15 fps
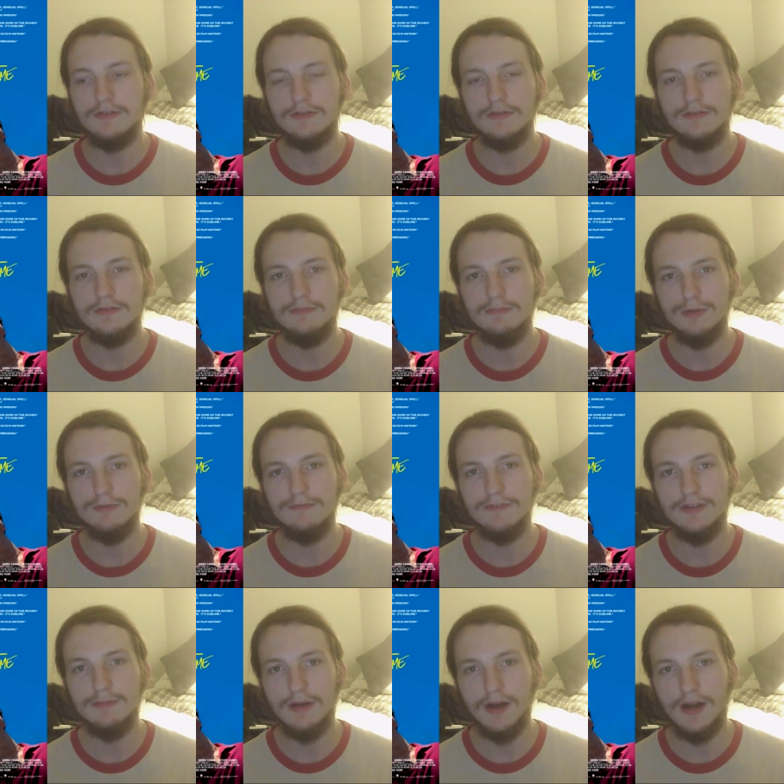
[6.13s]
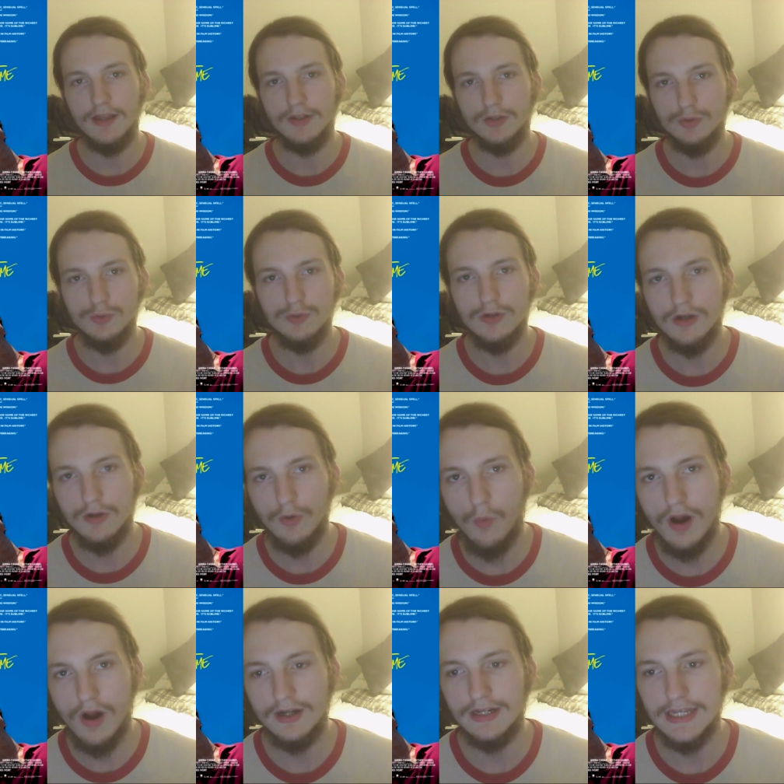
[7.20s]
movie by Luca
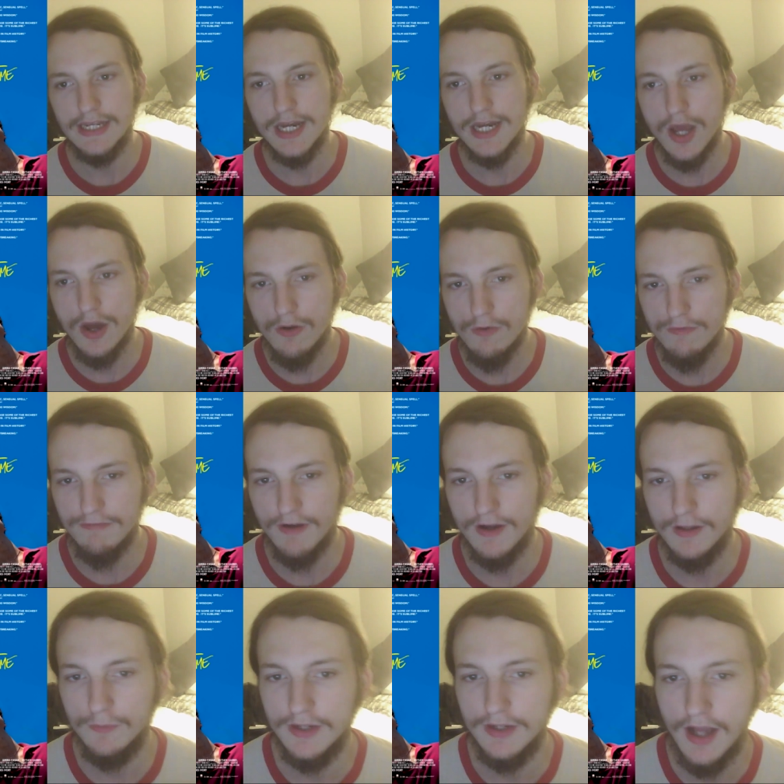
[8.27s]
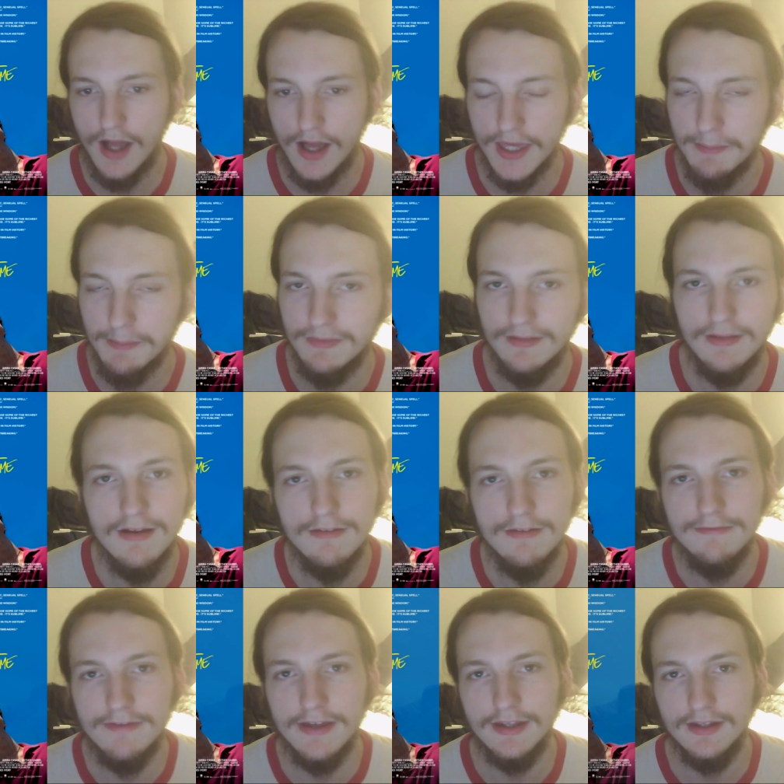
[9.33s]
Guadagnino, following I Am
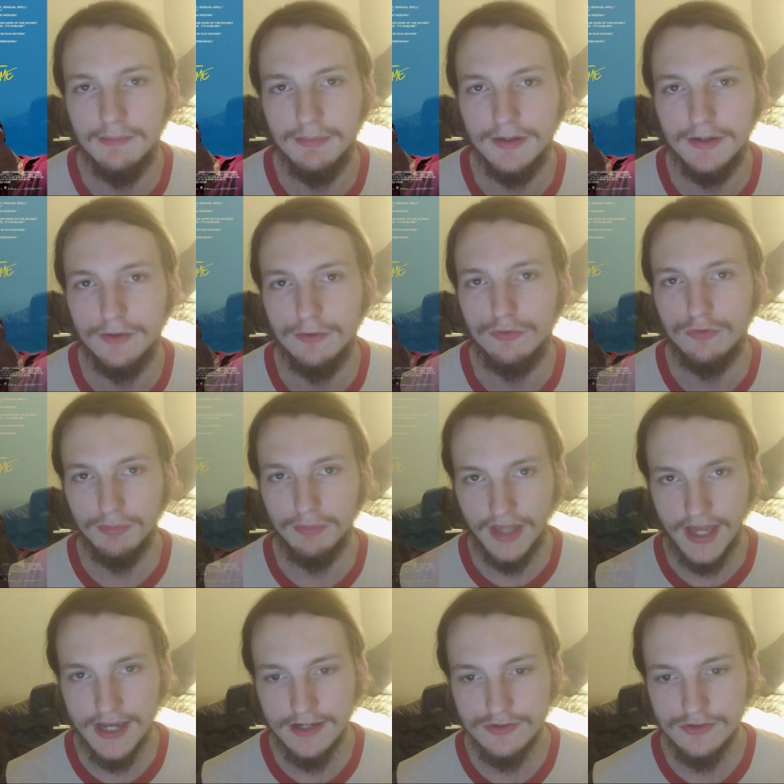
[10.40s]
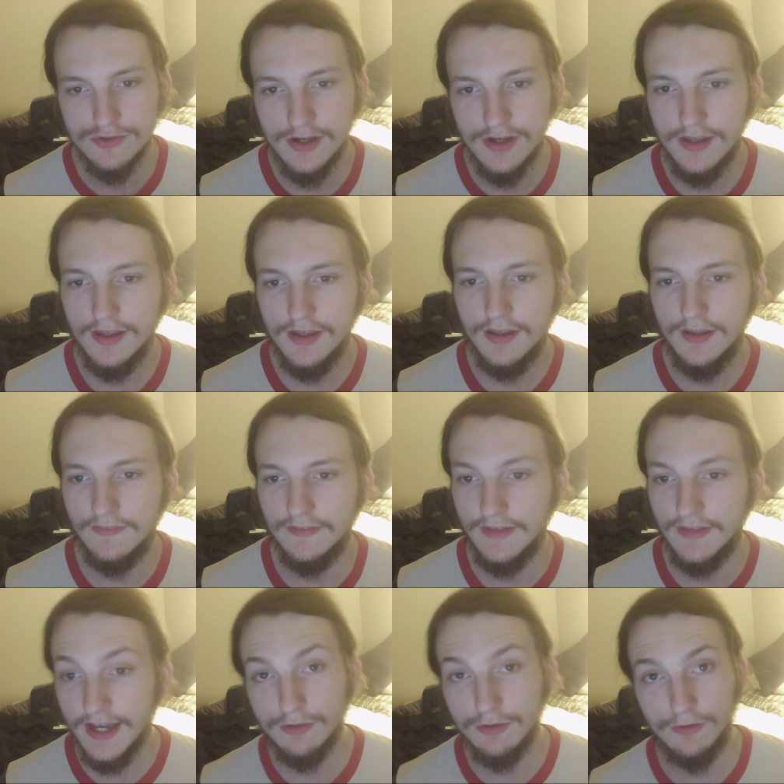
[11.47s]
Love and The Bigger Splash, the
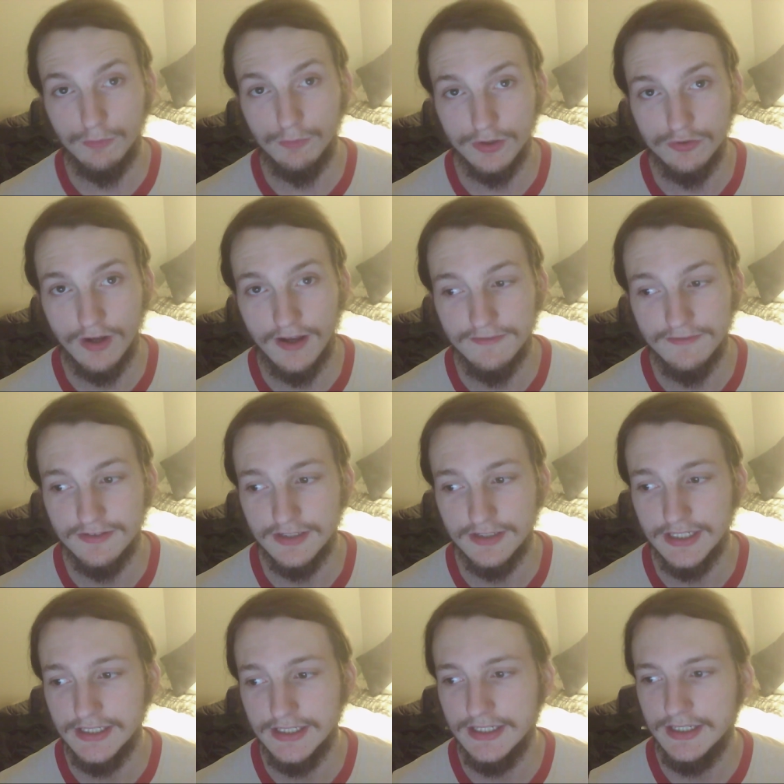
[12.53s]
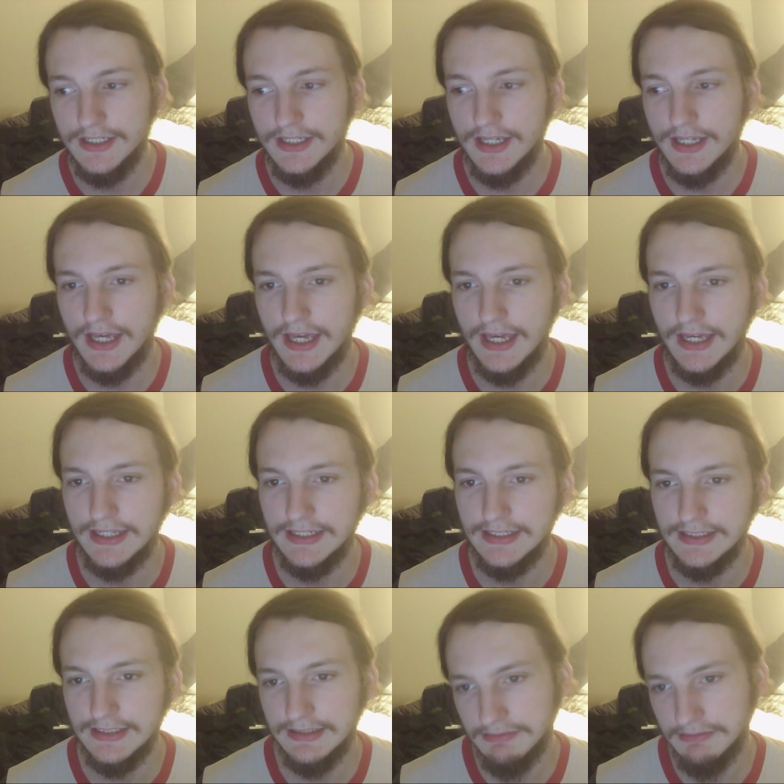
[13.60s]
latter of which I've seen
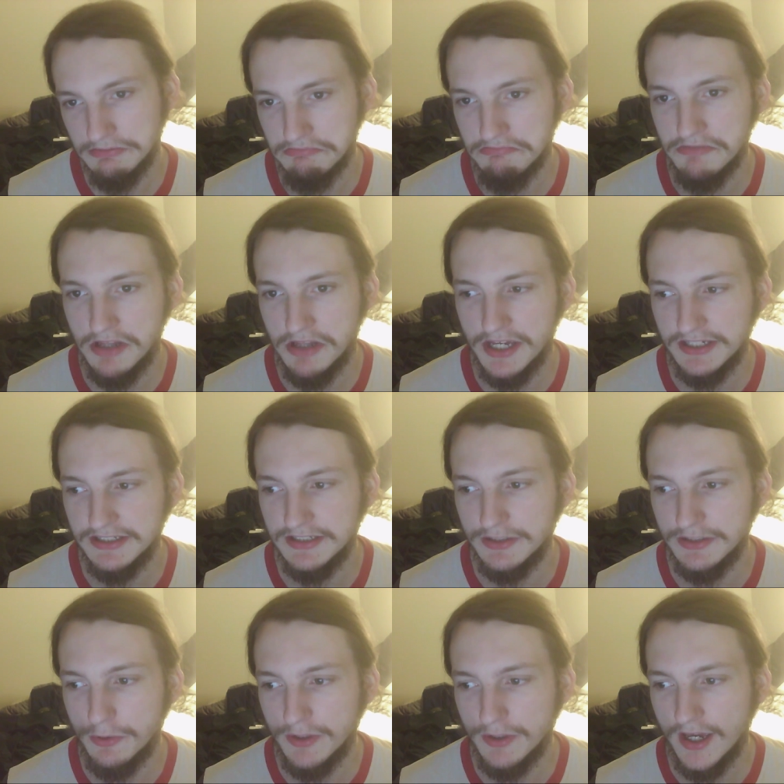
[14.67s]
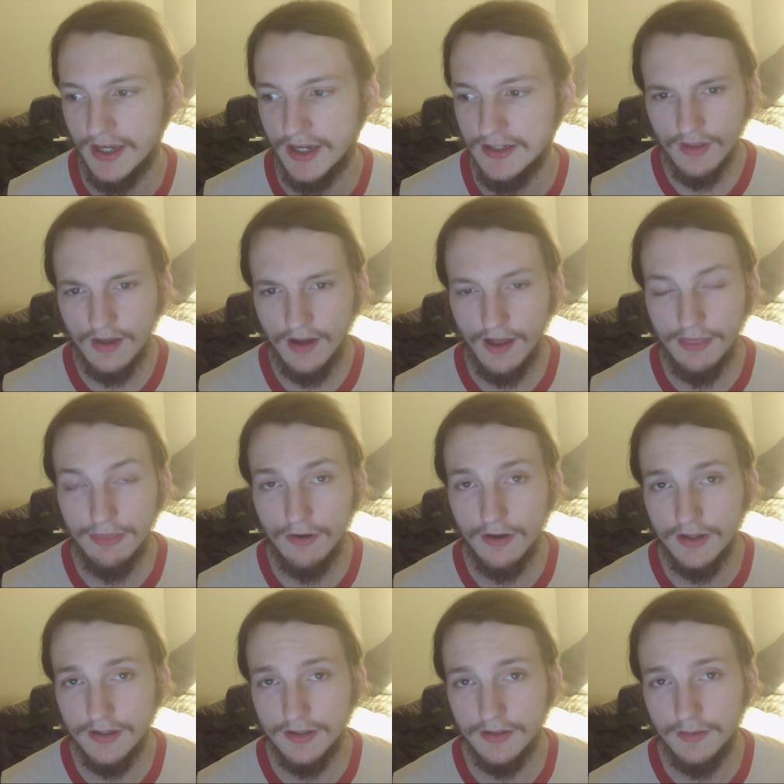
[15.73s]
and liked it okay. I
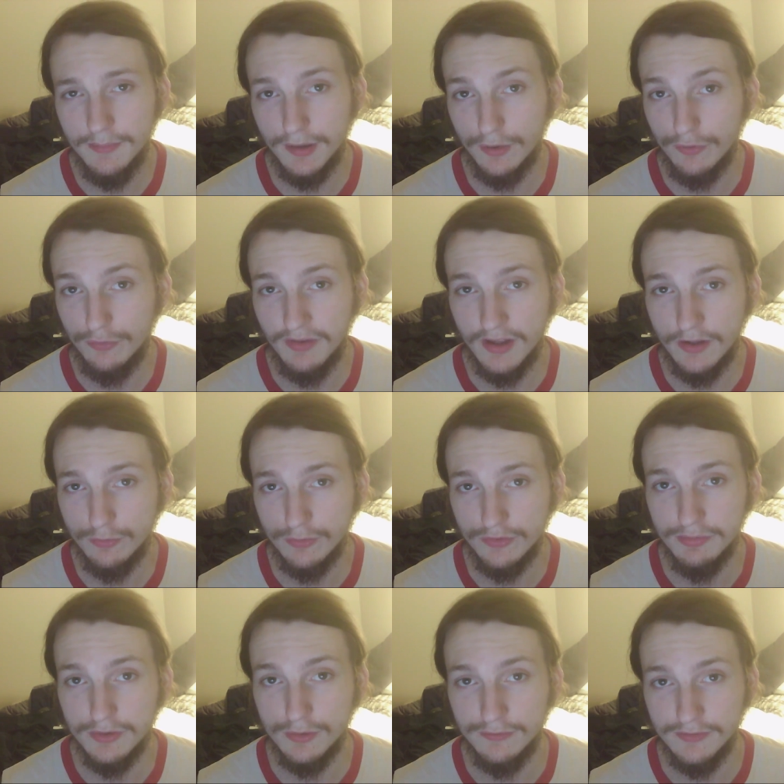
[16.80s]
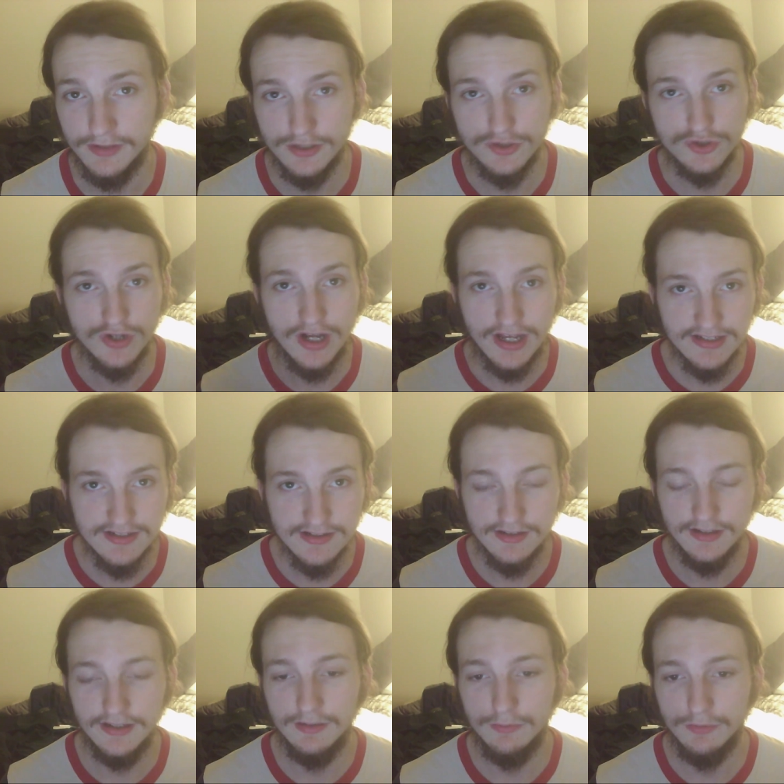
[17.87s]
thought A Bigger Splash was beautifully shot,
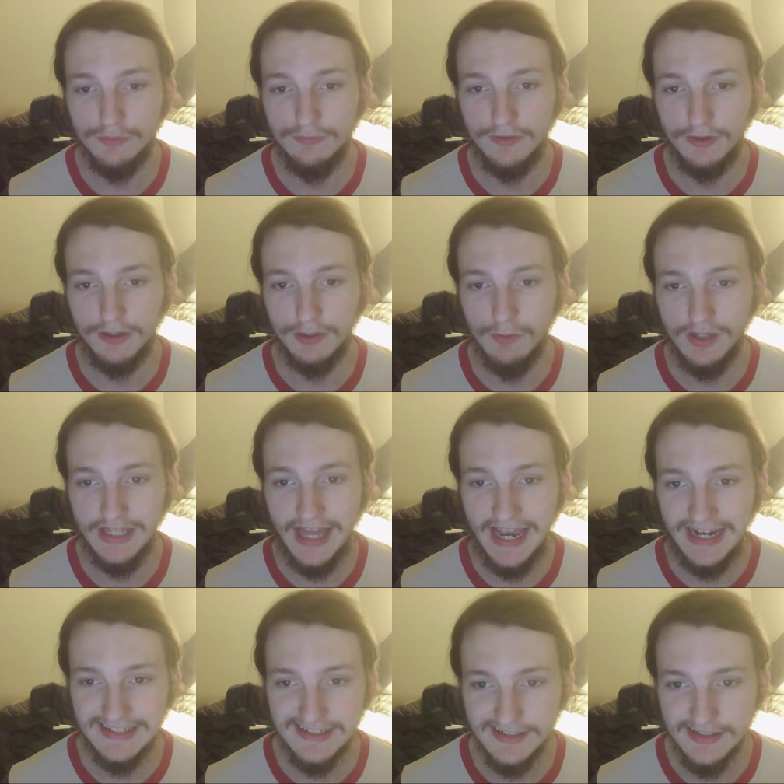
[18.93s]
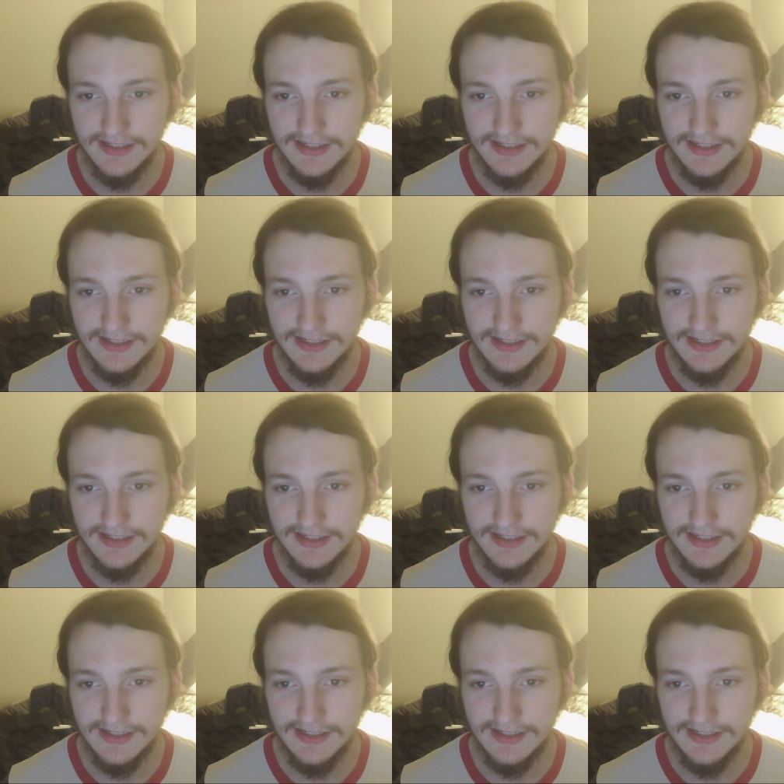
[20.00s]
and it was very well acted,